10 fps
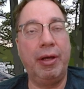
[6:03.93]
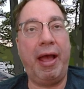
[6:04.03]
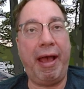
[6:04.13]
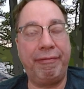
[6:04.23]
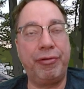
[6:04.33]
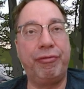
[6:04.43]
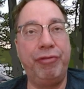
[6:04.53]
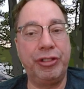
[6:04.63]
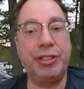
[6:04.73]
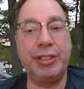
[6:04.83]
after
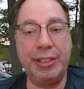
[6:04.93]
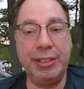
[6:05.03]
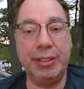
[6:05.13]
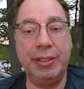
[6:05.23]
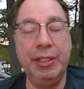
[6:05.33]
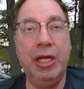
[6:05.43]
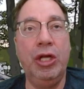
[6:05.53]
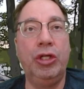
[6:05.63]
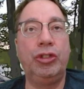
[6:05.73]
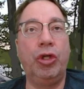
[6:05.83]
fishing season,
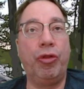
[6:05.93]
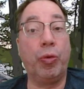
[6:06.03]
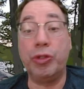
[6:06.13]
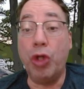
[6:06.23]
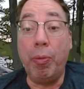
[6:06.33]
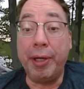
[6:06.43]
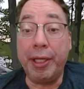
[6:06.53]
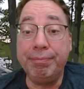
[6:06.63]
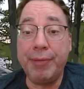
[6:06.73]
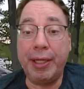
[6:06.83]
so there was nobody
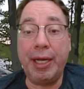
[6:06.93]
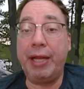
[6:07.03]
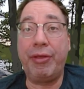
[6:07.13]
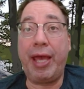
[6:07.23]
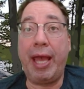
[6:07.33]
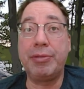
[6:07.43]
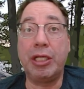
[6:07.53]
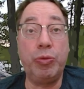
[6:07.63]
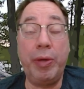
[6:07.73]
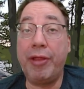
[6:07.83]
at any of the
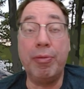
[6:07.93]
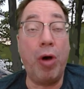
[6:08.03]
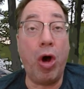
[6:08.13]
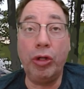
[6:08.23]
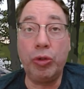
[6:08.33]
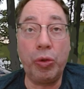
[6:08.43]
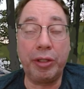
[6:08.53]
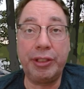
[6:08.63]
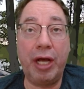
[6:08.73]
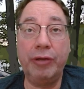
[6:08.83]
campsites. We had them all to
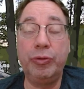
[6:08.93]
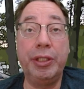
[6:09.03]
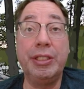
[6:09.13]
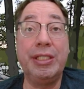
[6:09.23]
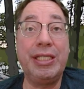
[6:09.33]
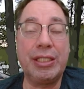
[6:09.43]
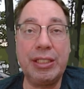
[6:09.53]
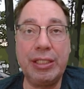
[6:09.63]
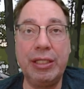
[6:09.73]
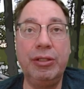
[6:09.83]
ourselves. We didn't see a
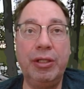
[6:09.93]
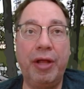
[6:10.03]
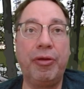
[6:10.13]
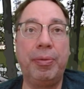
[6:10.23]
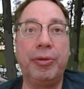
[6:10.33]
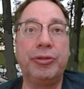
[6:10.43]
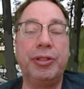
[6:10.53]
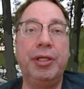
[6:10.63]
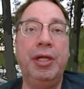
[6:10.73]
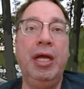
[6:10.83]
single other
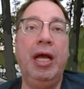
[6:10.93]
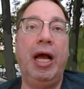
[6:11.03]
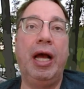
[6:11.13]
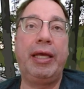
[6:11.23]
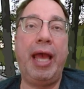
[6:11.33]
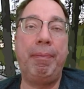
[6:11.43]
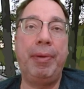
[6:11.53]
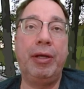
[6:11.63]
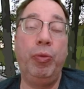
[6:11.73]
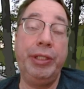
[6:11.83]
person
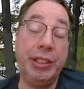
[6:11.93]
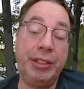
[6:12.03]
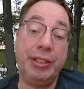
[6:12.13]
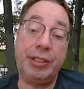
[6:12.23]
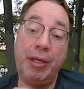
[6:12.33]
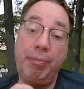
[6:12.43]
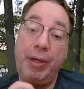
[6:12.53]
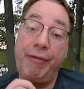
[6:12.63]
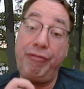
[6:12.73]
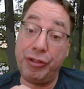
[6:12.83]
camping. We did see
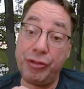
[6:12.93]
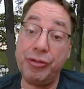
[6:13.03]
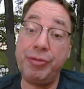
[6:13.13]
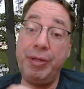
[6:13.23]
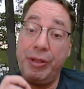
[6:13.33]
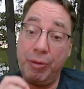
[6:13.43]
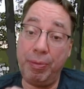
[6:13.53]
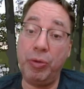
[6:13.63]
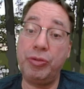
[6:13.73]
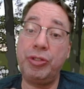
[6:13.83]
some fishers in their
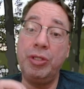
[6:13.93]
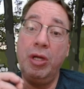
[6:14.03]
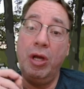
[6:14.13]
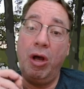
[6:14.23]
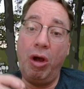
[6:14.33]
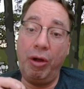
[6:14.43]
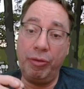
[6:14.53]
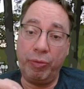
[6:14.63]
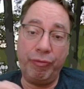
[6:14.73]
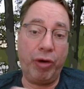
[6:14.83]
boats on the
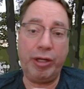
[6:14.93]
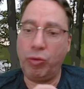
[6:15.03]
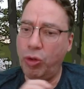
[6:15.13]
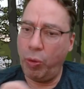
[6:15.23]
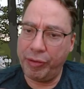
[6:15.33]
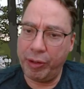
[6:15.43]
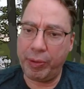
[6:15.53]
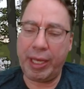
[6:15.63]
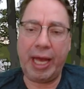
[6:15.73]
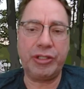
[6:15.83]
river. I don't know what they were
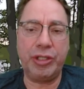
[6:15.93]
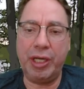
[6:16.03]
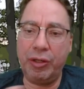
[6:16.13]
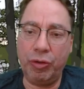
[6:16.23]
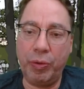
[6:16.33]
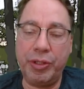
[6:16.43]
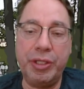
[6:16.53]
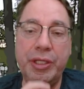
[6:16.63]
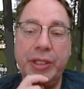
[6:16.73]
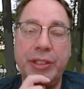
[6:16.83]
catching. I don't know what the
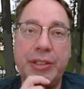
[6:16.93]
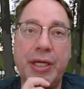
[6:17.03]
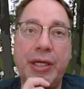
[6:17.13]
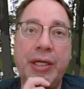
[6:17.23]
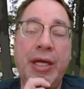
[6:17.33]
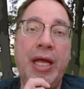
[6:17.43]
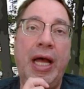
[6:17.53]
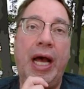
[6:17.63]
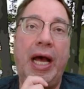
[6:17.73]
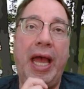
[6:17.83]
deal is there.
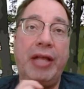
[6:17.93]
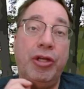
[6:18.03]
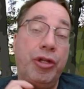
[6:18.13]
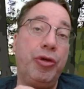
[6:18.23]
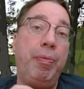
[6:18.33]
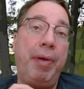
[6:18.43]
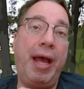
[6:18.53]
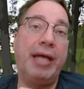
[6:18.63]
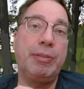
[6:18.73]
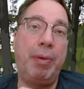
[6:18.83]
And you do
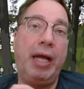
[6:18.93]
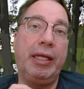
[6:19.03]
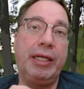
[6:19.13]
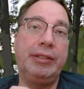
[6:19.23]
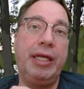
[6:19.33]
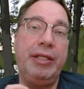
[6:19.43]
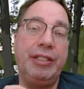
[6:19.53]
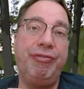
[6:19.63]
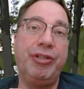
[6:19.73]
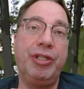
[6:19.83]
pass by, like I say, these
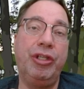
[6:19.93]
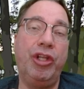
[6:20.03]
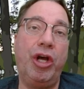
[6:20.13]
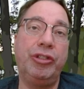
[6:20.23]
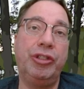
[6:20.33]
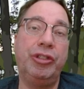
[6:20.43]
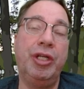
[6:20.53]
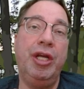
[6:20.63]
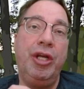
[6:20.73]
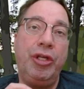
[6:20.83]
fishing lodges.
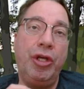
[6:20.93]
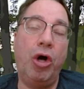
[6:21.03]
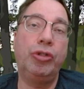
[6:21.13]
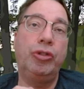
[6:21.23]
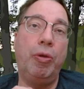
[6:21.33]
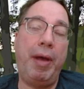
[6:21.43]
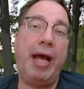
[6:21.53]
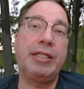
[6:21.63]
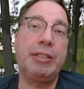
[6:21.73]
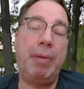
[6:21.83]
You also
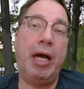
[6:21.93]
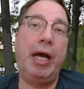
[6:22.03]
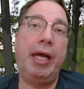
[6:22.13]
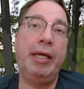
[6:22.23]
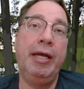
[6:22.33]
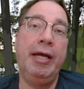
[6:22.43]
pass by